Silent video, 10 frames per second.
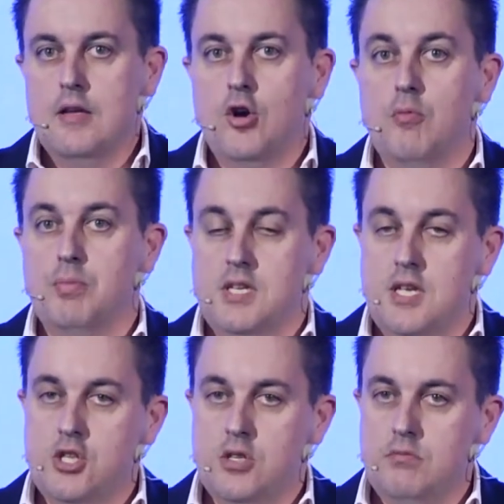
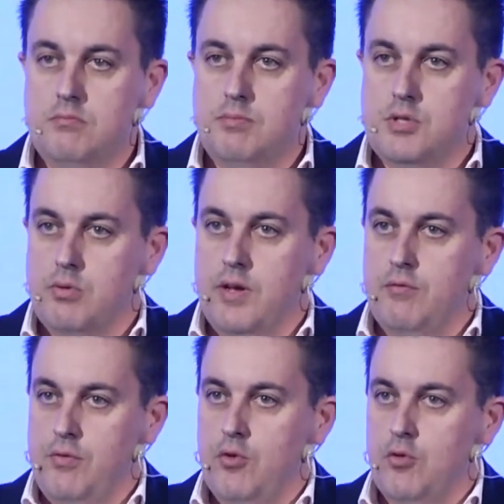competition between
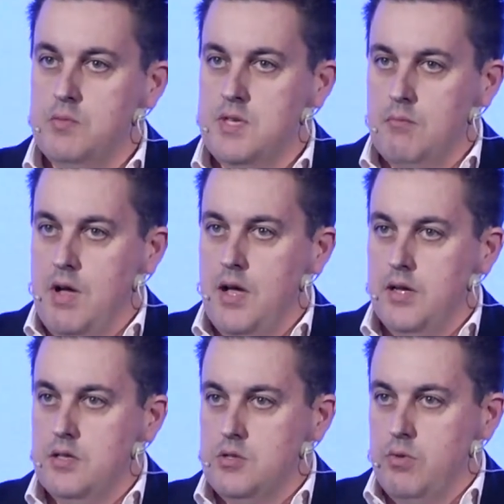firms in
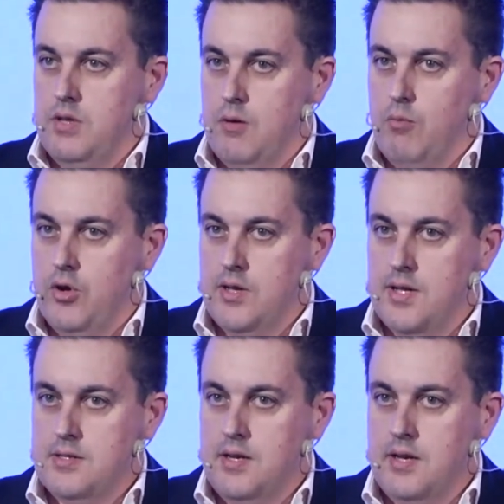markets with network
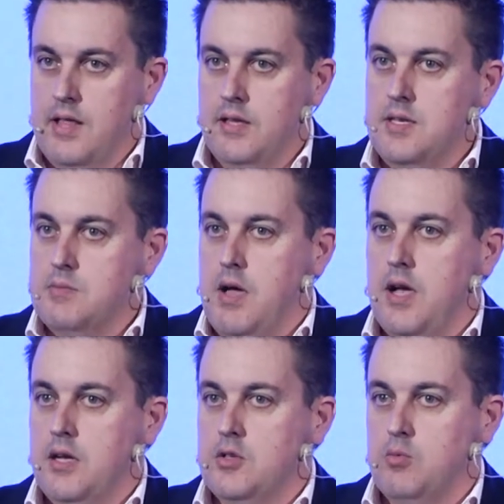externalities,
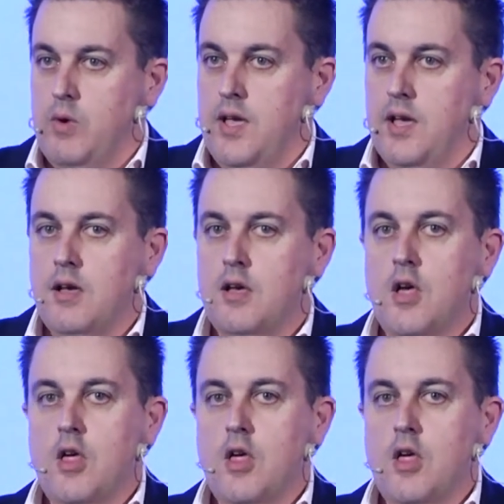markets where